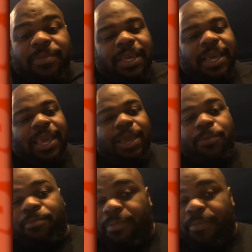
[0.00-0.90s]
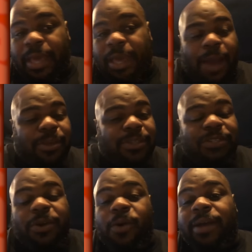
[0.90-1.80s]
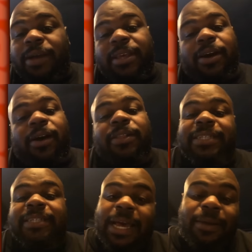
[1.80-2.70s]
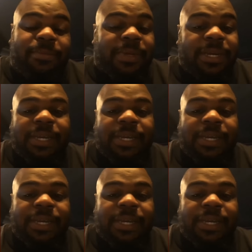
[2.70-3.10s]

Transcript: Yes. And I used to go out there all the time,